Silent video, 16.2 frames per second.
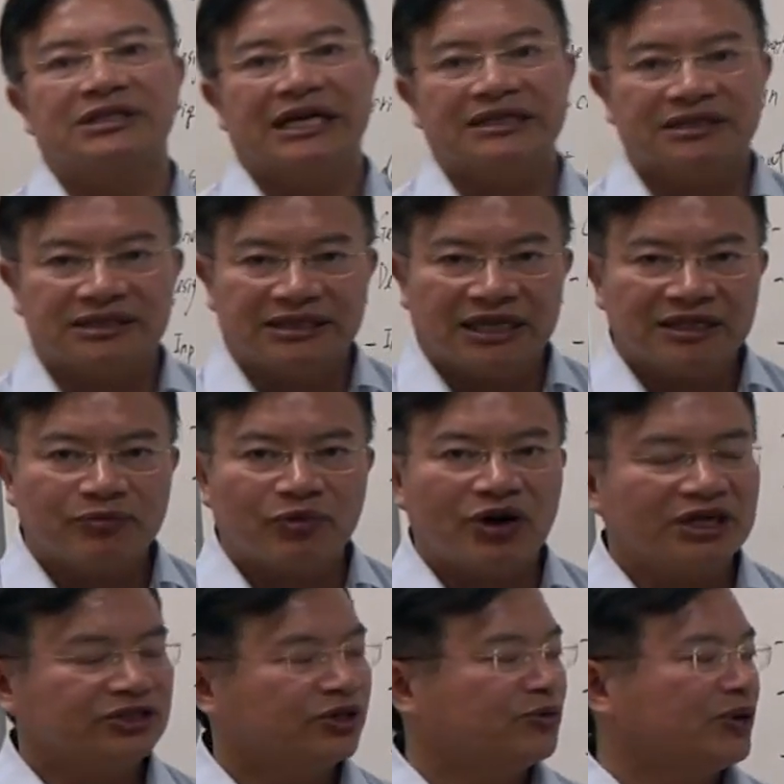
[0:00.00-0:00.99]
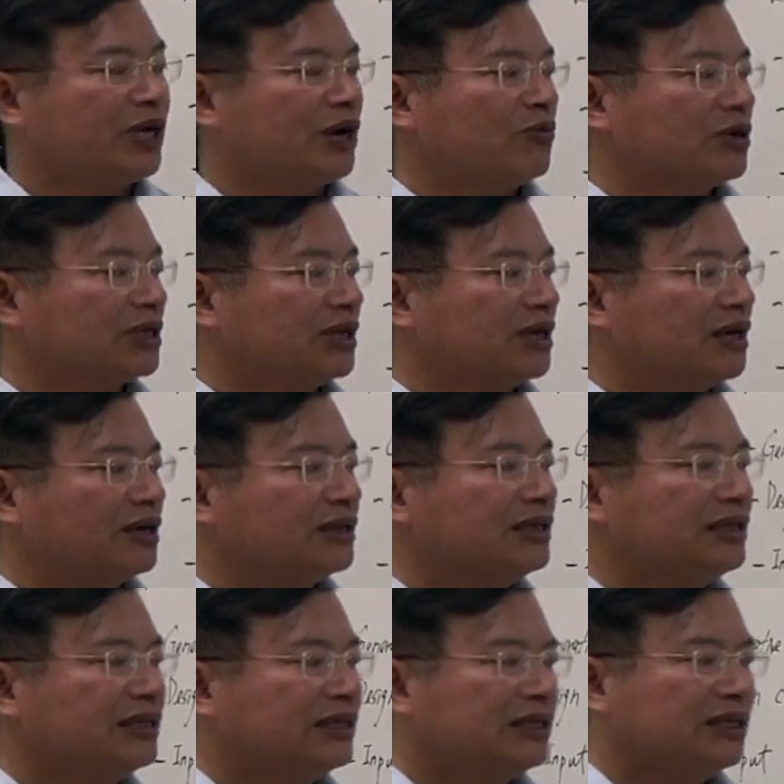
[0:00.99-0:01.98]
That's another project we are working on.
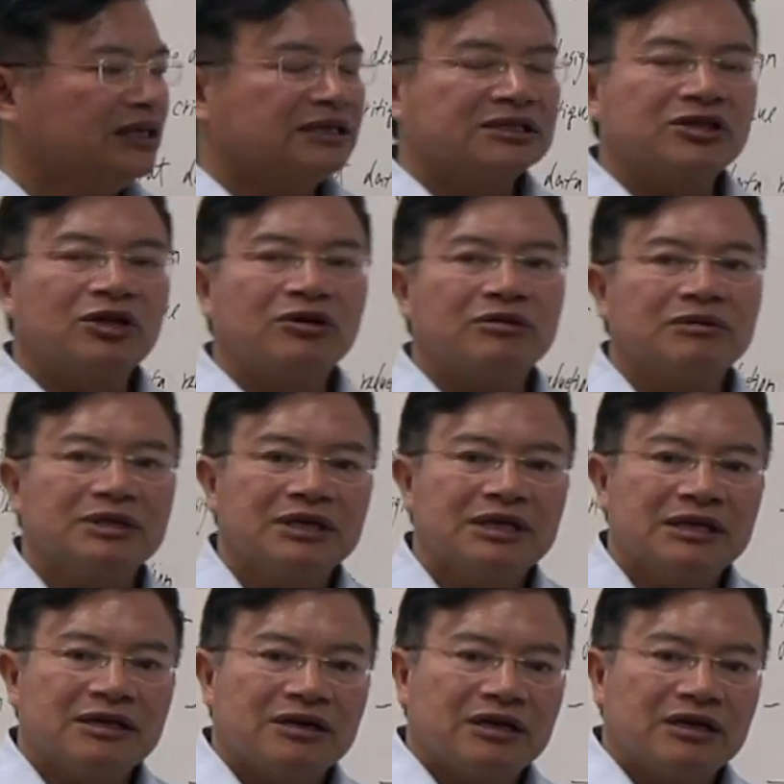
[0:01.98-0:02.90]
So